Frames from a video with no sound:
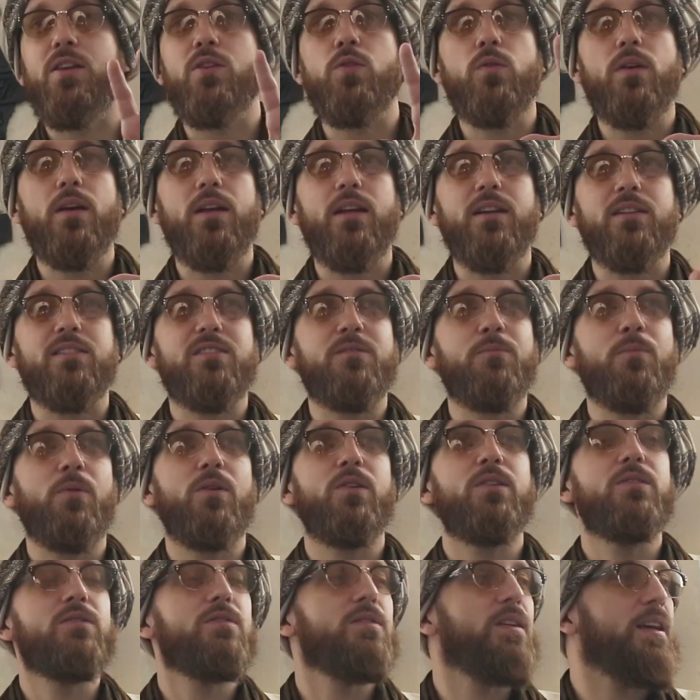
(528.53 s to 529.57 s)
and you can
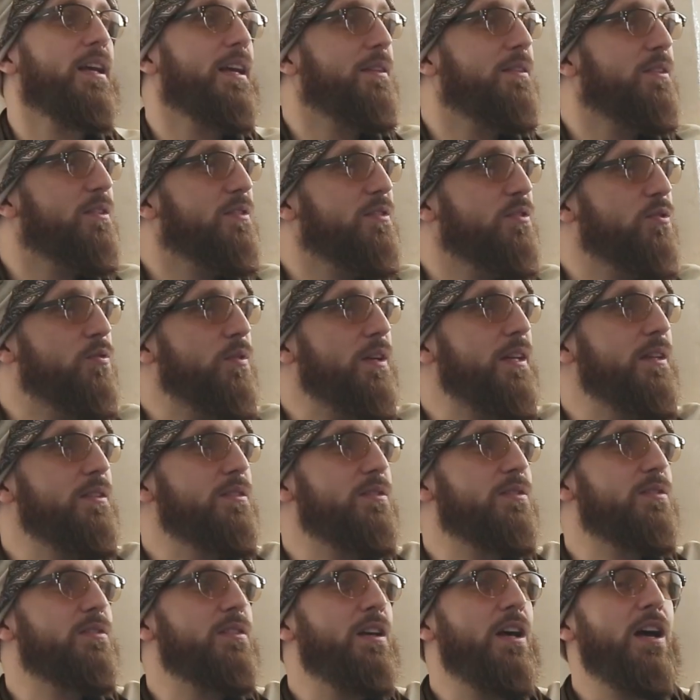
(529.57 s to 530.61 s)
experience it in the
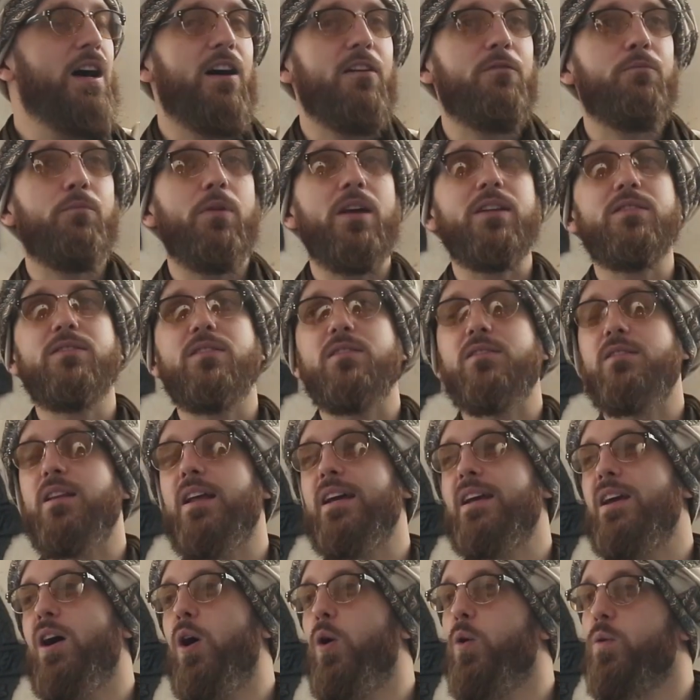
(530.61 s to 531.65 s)
streets of
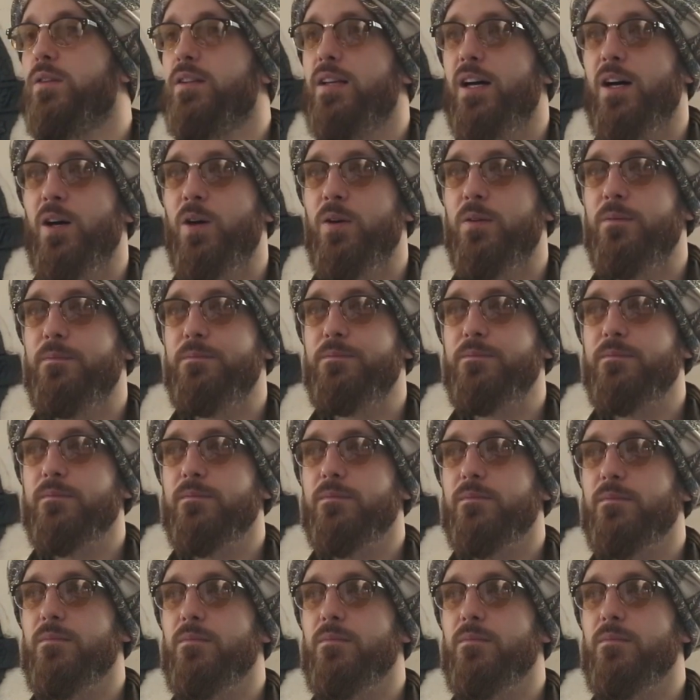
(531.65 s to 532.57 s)
places like Old Town.